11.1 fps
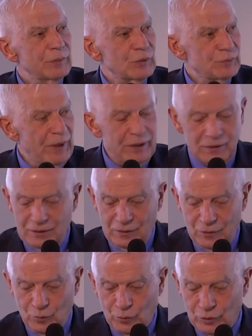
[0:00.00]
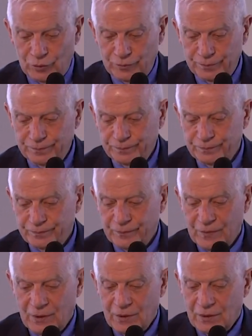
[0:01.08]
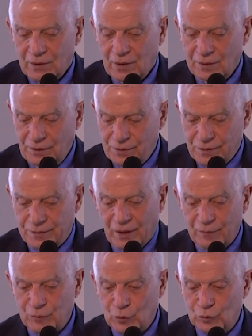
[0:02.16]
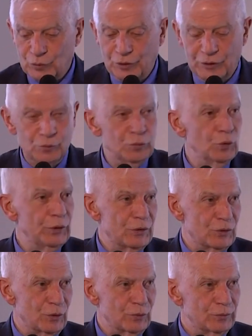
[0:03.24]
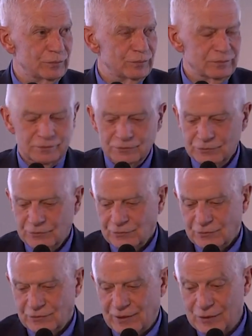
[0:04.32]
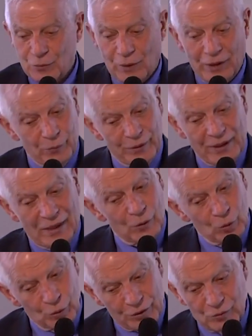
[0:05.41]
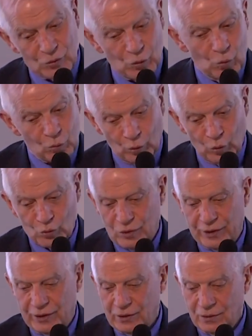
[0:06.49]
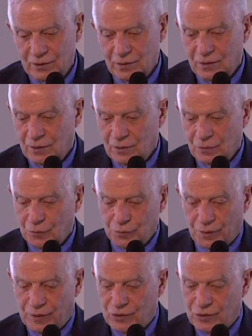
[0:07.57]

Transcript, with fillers: prosperity in the world. And this is the time to continue doing so. That's why we are looking so closely to the